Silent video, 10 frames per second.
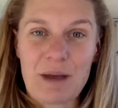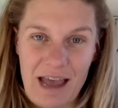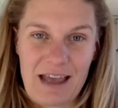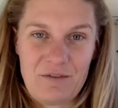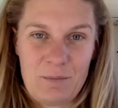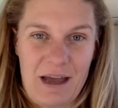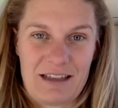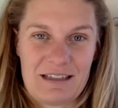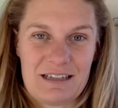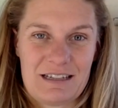behavior
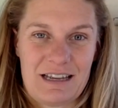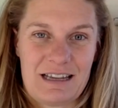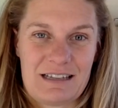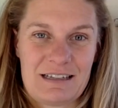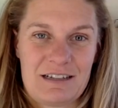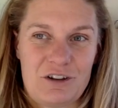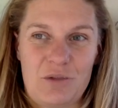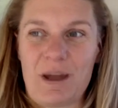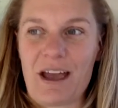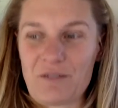pattern that says,
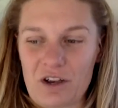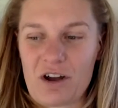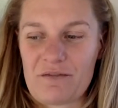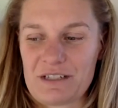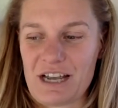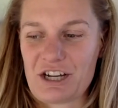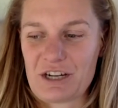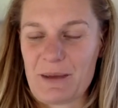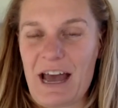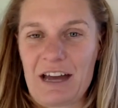we're having a
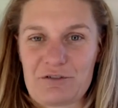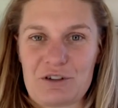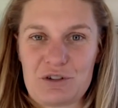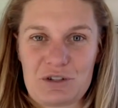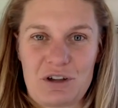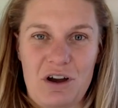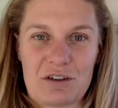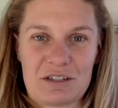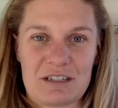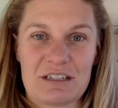conversation about how to reduce
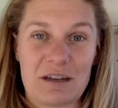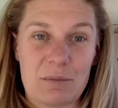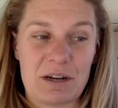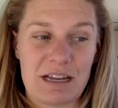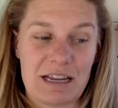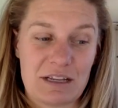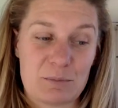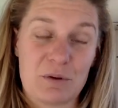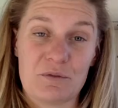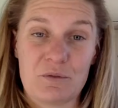costs and somebody has
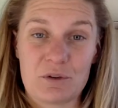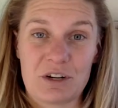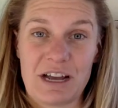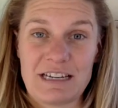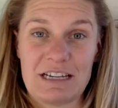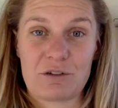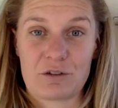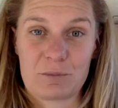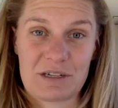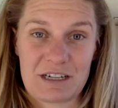put forward an idea or
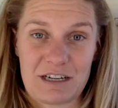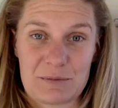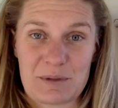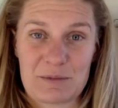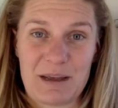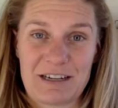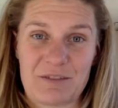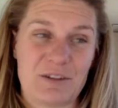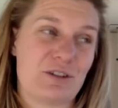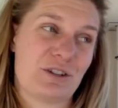a particular
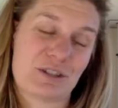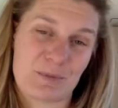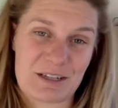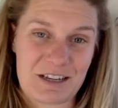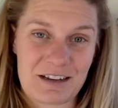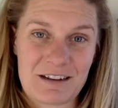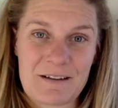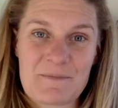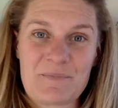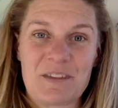perspective and you dismiss it.
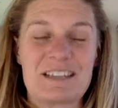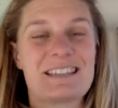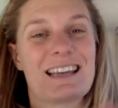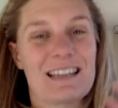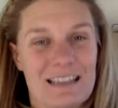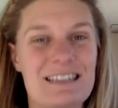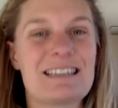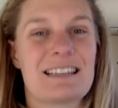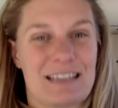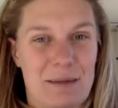It's
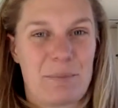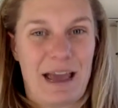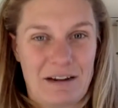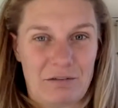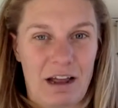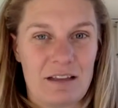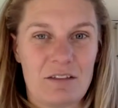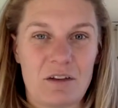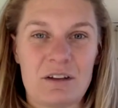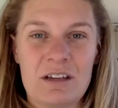the same pattern, right?
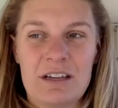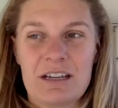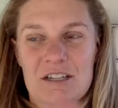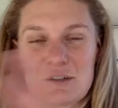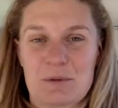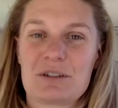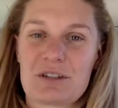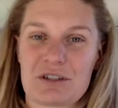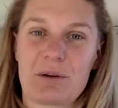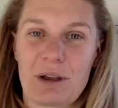So just because
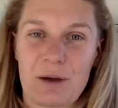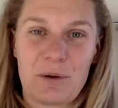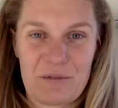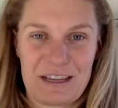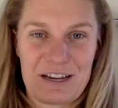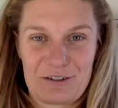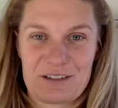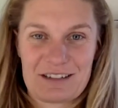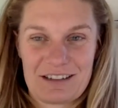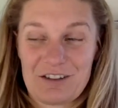it's showing up over here in
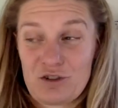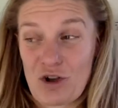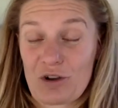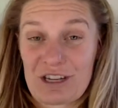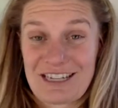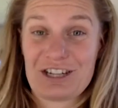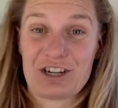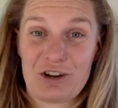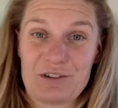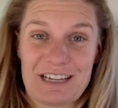this yoga
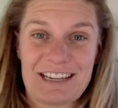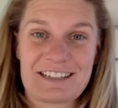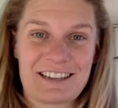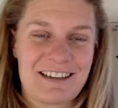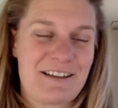teaching context